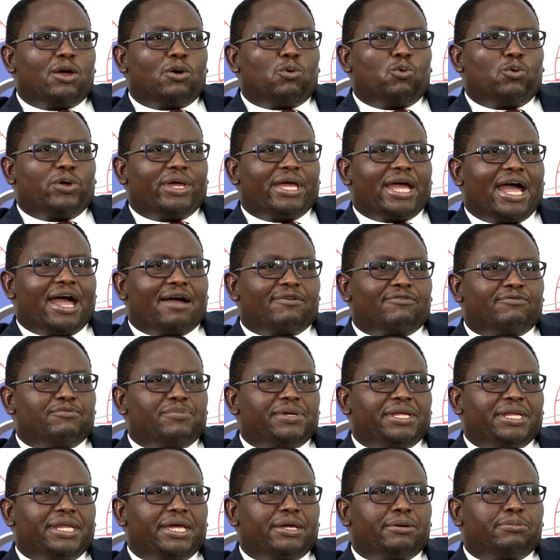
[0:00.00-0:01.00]
we have
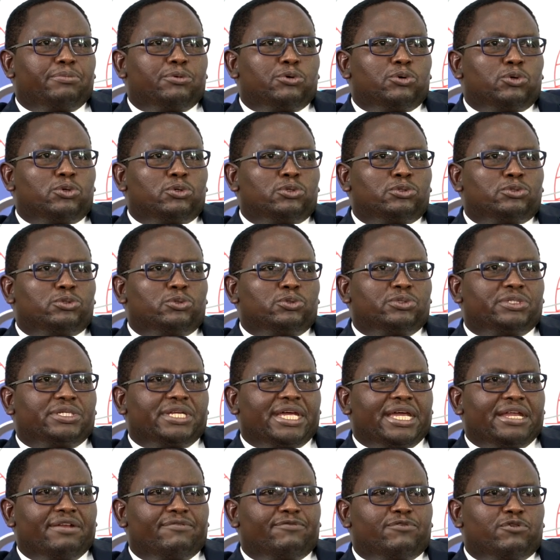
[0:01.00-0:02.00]
been able to
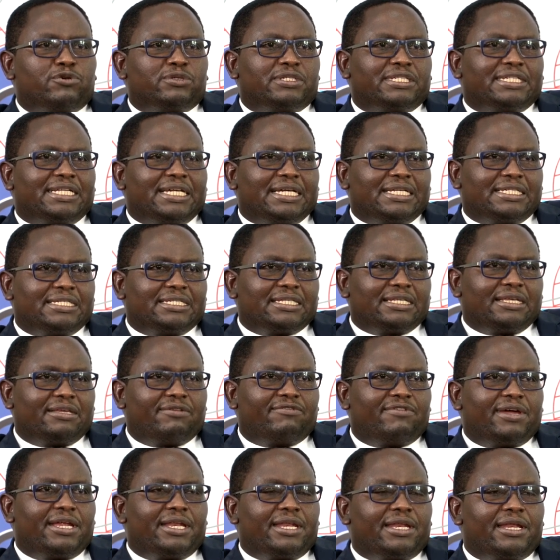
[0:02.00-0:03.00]
train for states
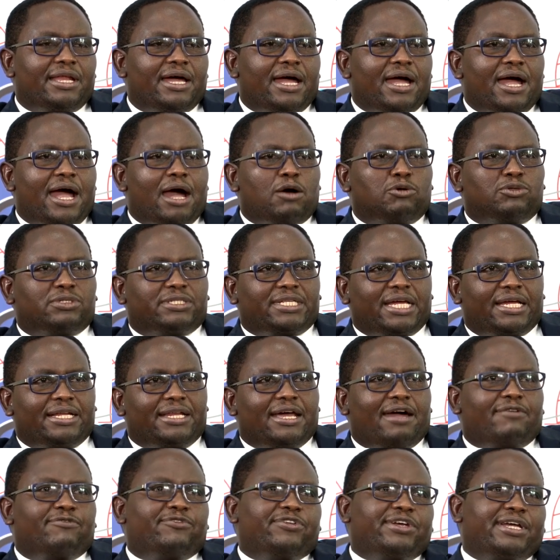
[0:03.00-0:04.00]
even outside
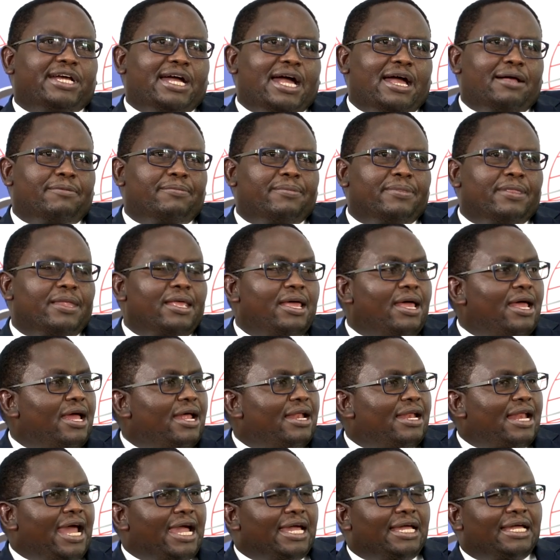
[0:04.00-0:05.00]
Africa,
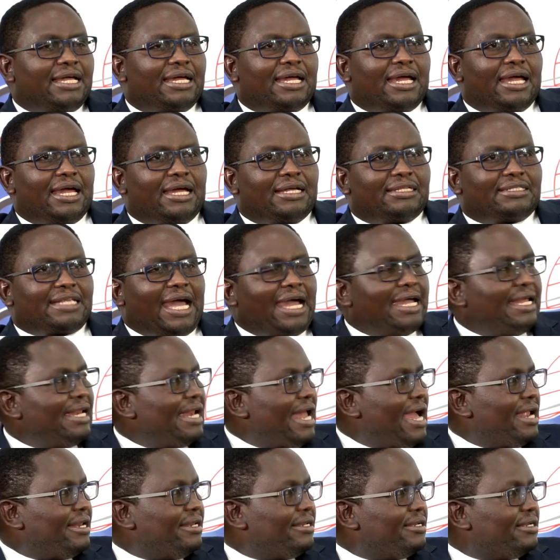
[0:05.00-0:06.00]
like
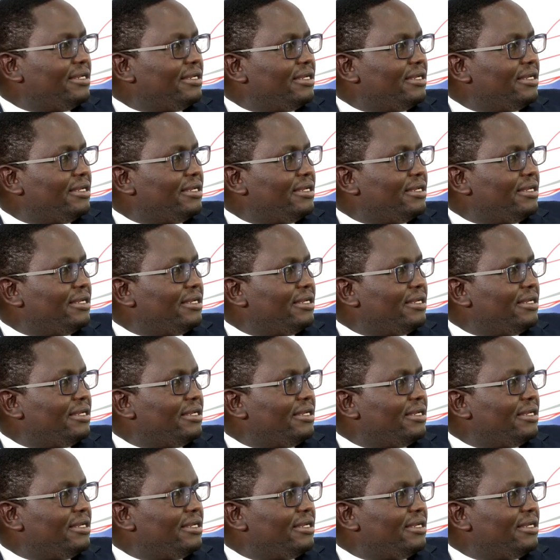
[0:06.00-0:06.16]
Thailand